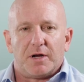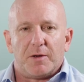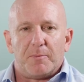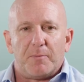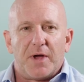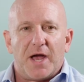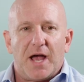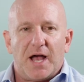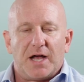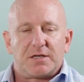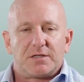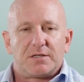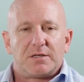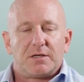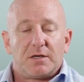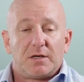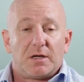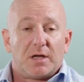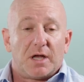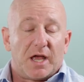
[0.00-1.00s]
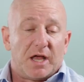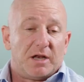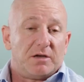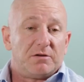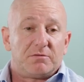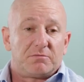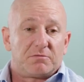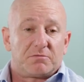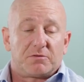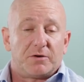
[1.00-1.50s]
impact,
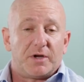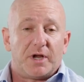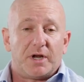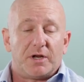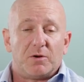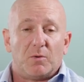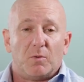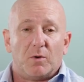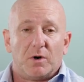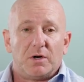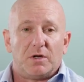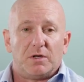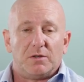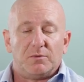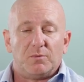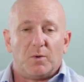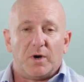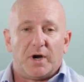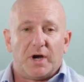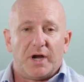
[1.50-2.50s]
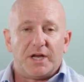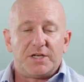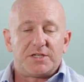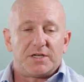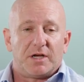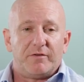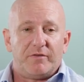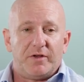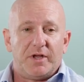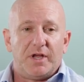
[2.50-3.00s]
and created a world where
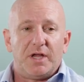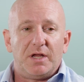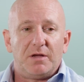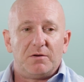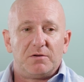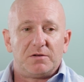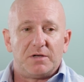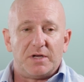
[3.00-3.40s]
HIV,